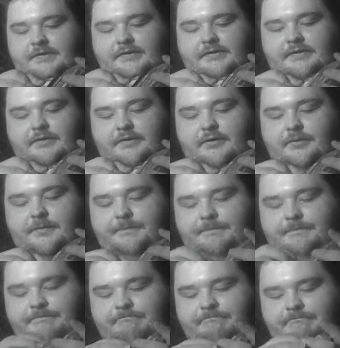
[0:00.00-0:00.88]
So,
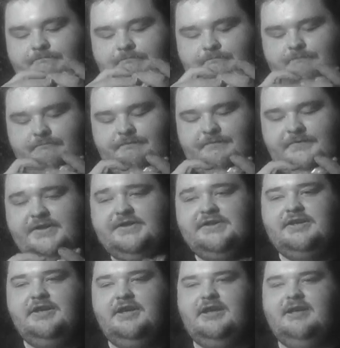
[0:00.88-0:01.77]

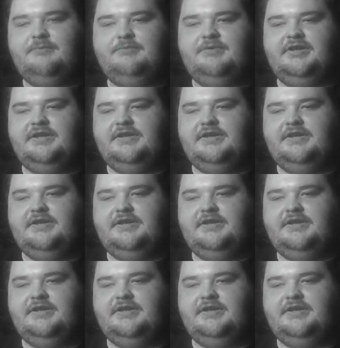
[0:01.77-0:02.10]
this game